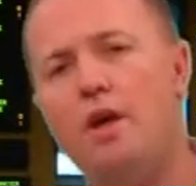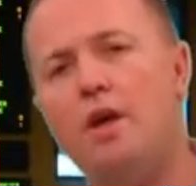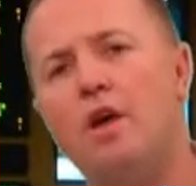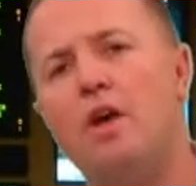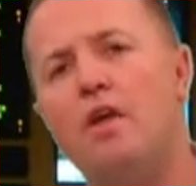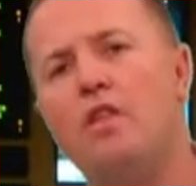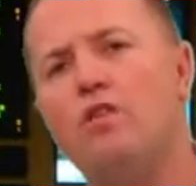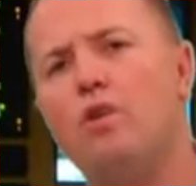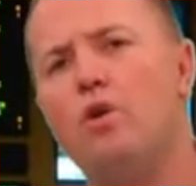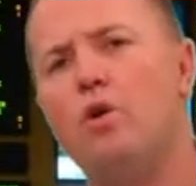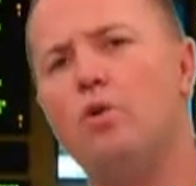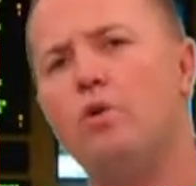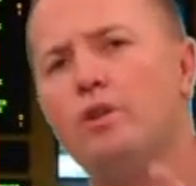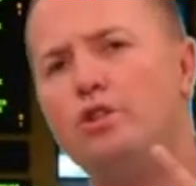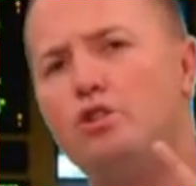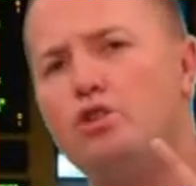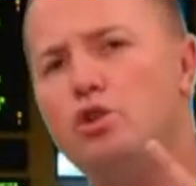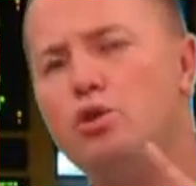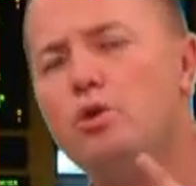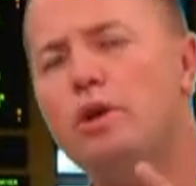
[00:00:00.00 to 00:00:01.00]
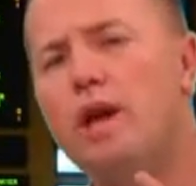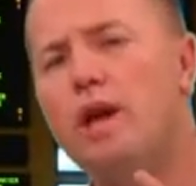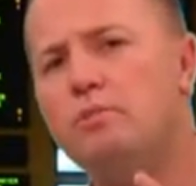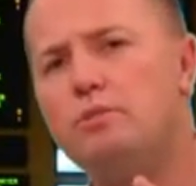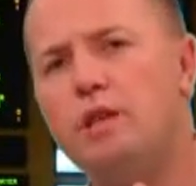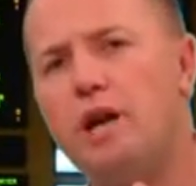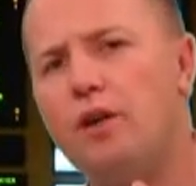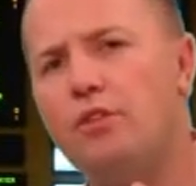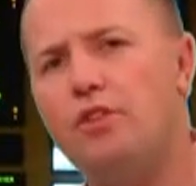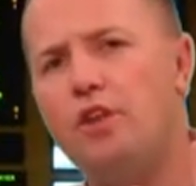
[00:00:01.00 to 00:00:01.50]
There are only 2
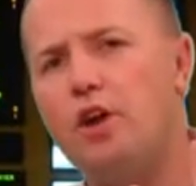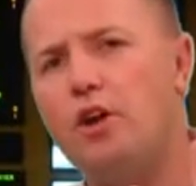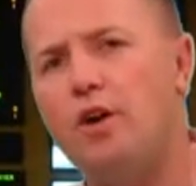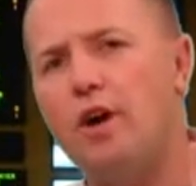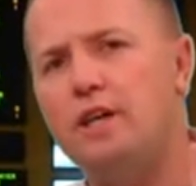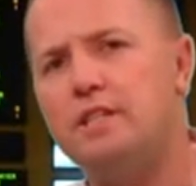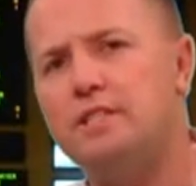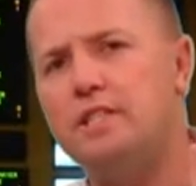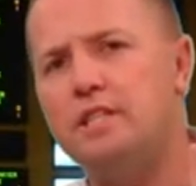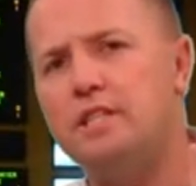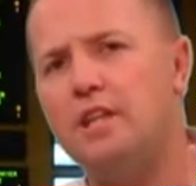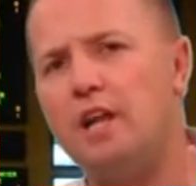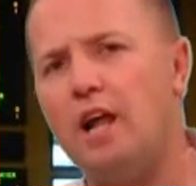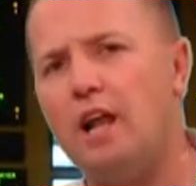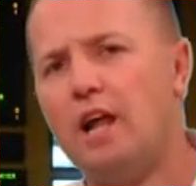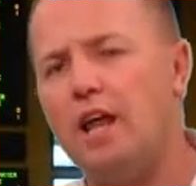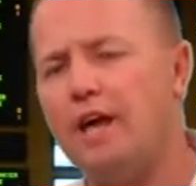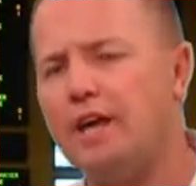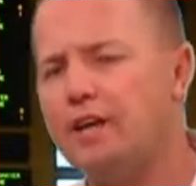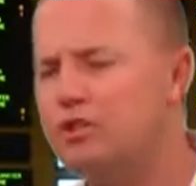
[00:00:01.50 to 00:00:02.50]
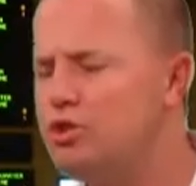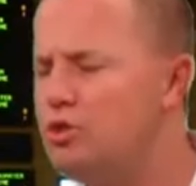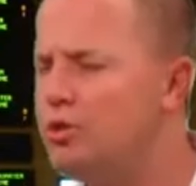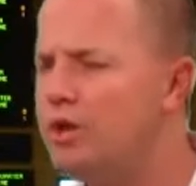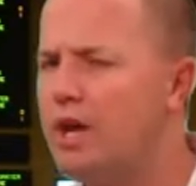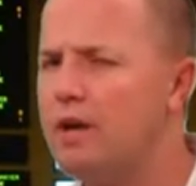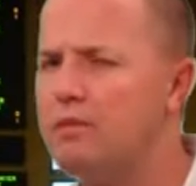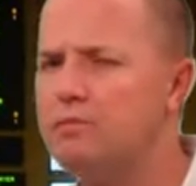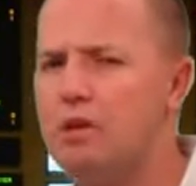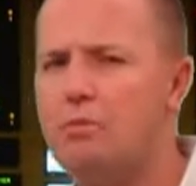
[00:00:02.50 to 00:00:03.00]
games out there I see that I like. 2
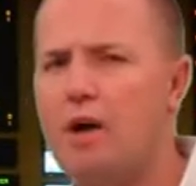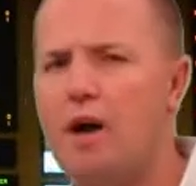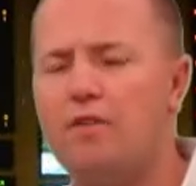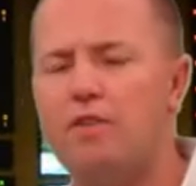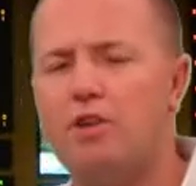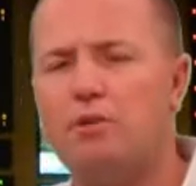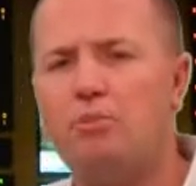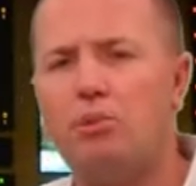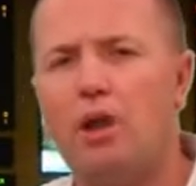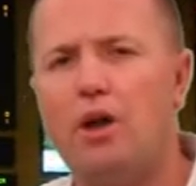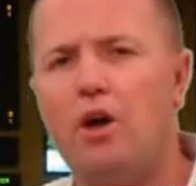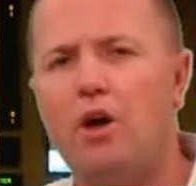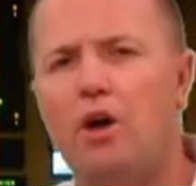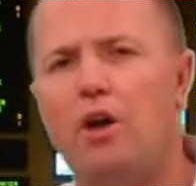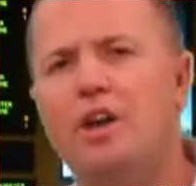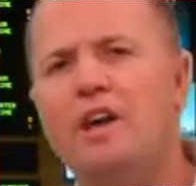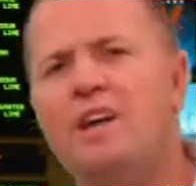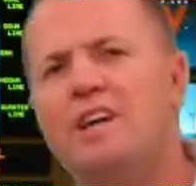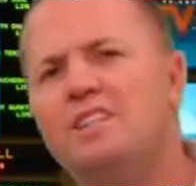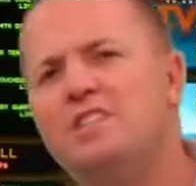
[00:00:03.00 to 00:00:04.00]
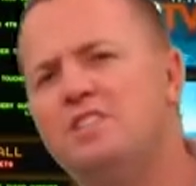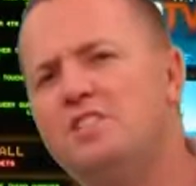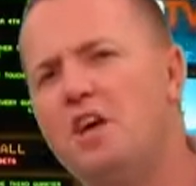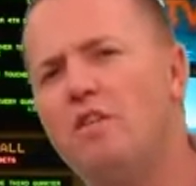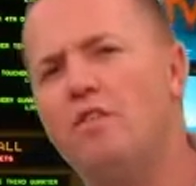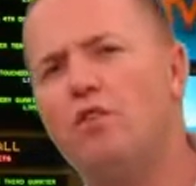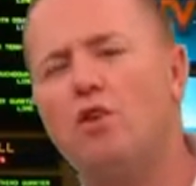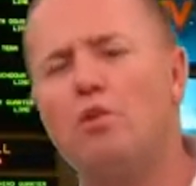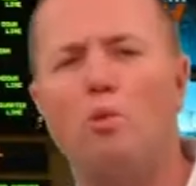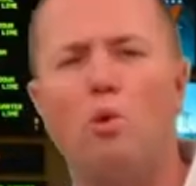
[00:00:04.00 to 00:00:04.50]
games I'm having to play on.
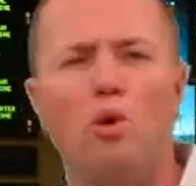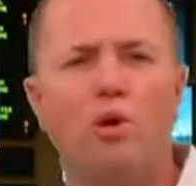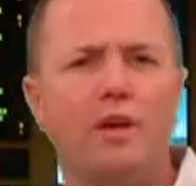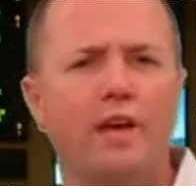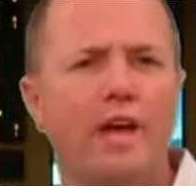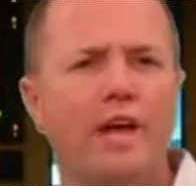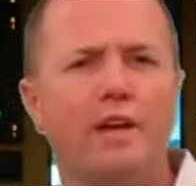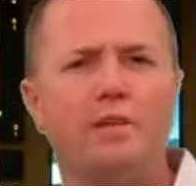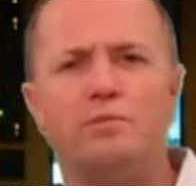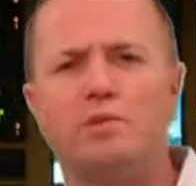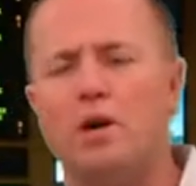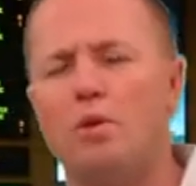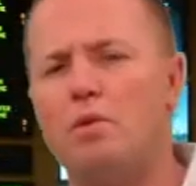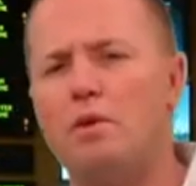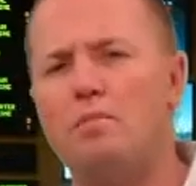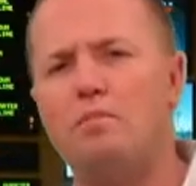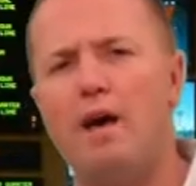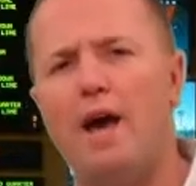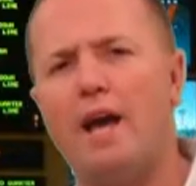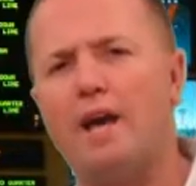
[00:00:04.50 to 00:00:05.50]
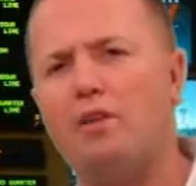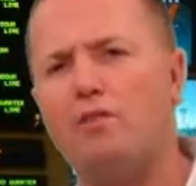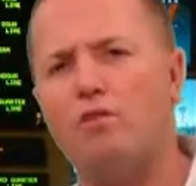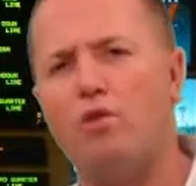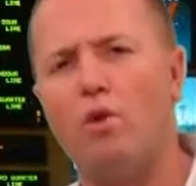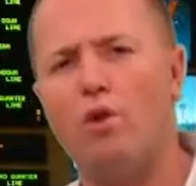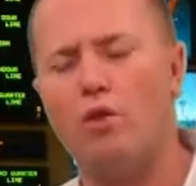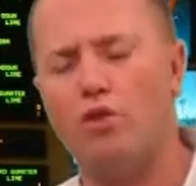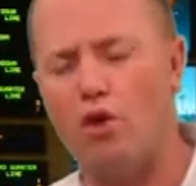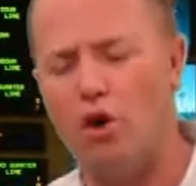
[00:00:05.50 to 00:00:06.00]
Several more games I went back and
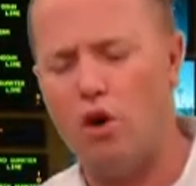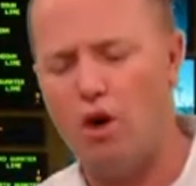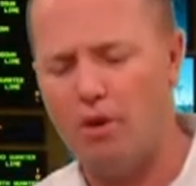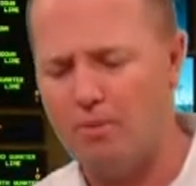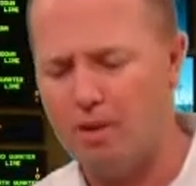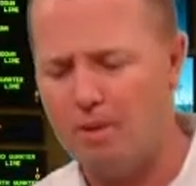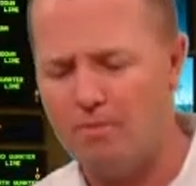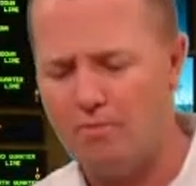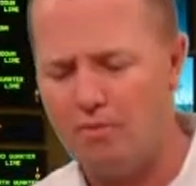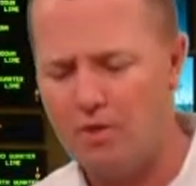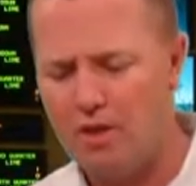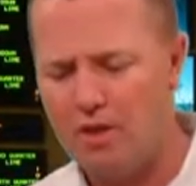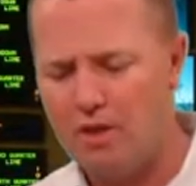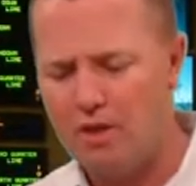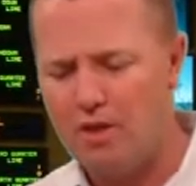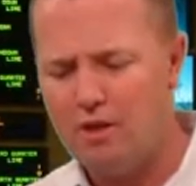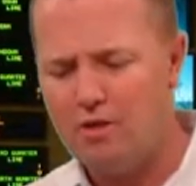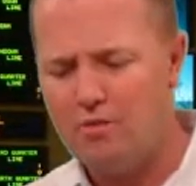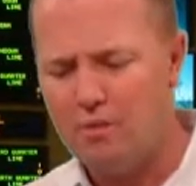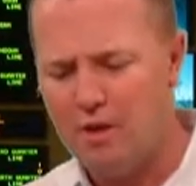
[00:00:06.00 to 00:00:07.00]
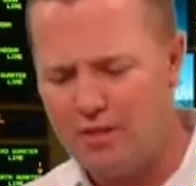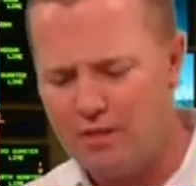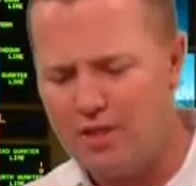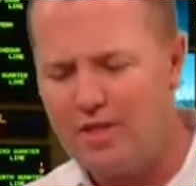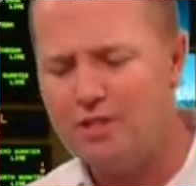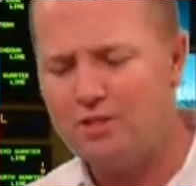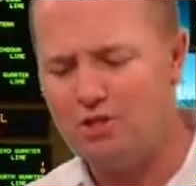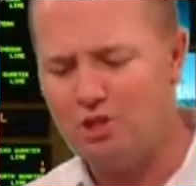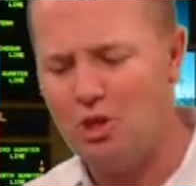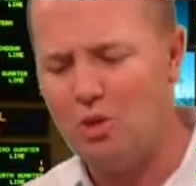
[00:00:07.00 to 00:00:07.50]
forth on, but
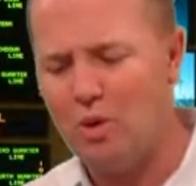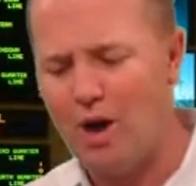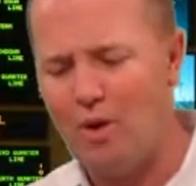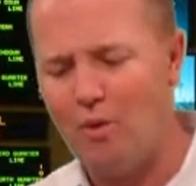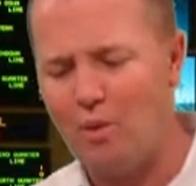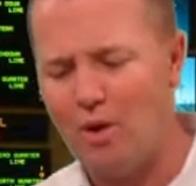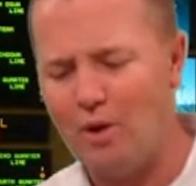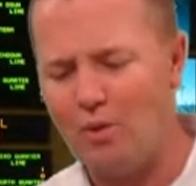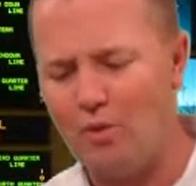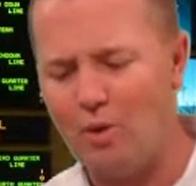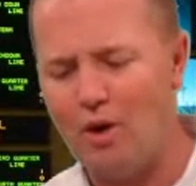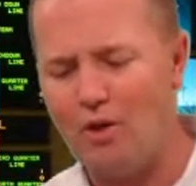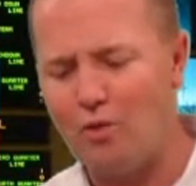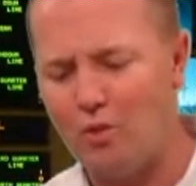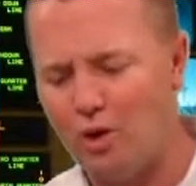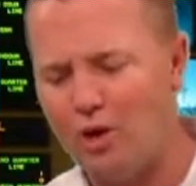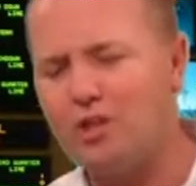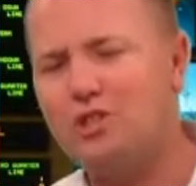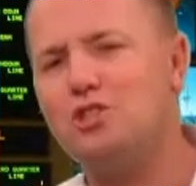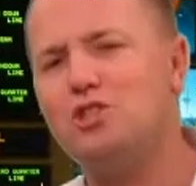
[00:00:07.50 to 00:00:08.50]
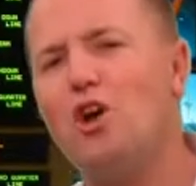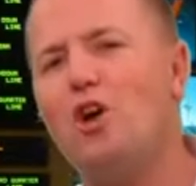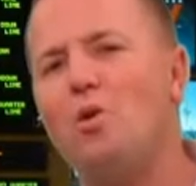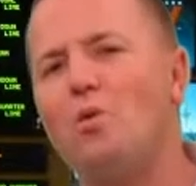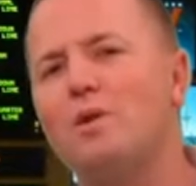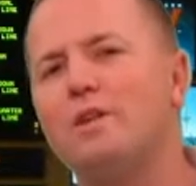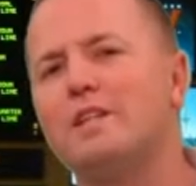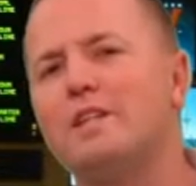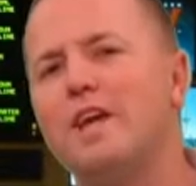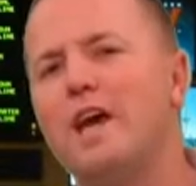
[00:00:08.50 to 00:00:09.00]
these 2 I went with. We're going to start
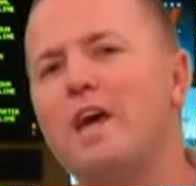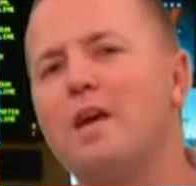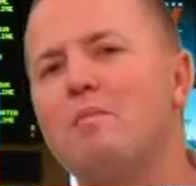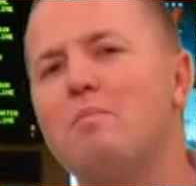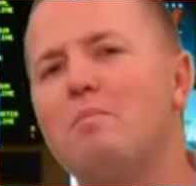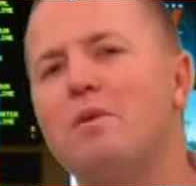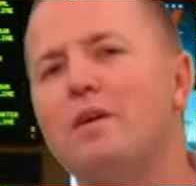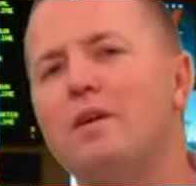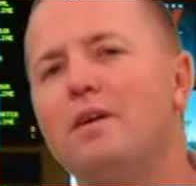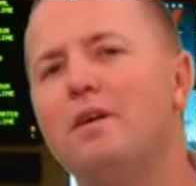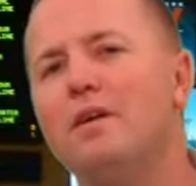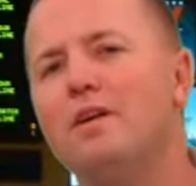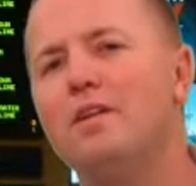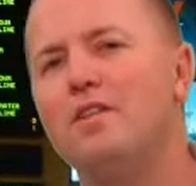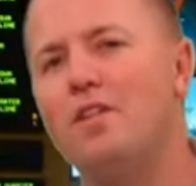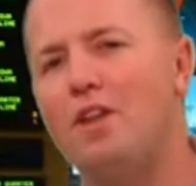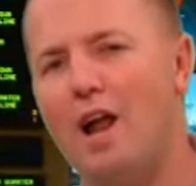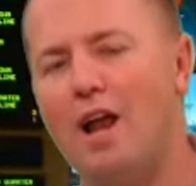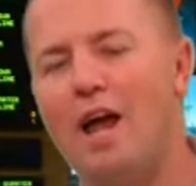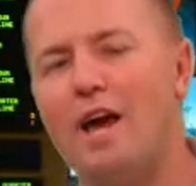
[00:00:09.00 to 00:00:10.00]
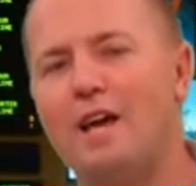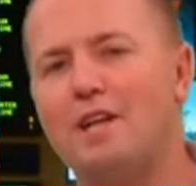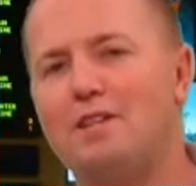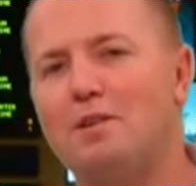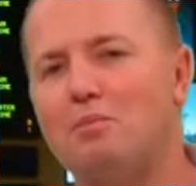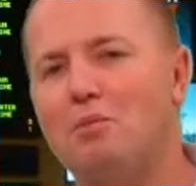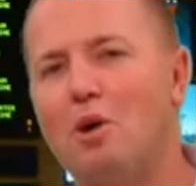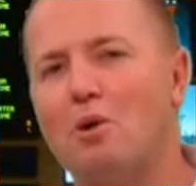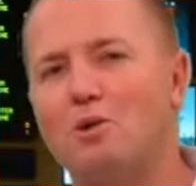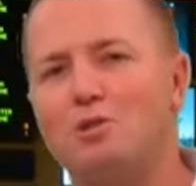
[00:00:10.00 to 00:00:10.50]
with the game that I like the
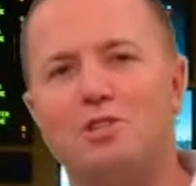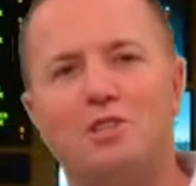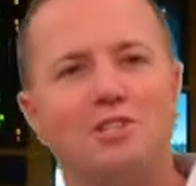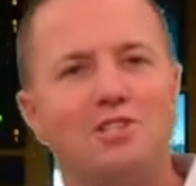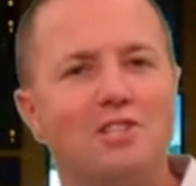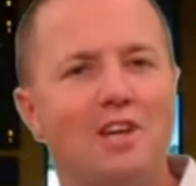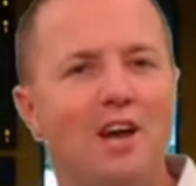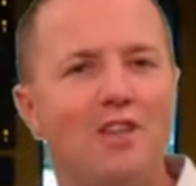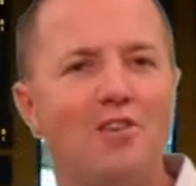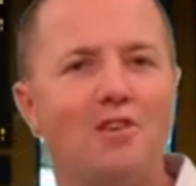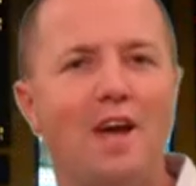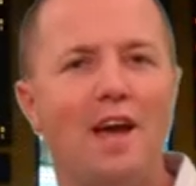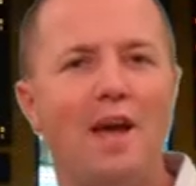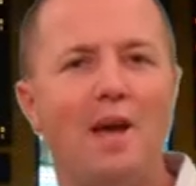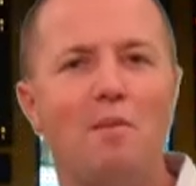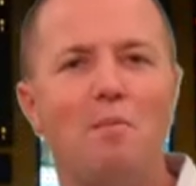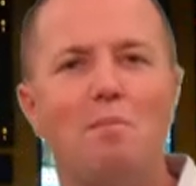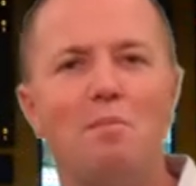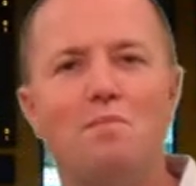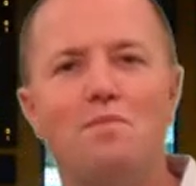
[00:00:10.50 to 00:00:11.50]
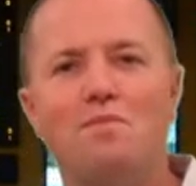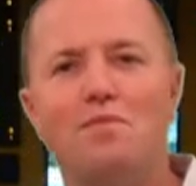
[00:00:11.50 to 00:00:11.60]
most, because the other game,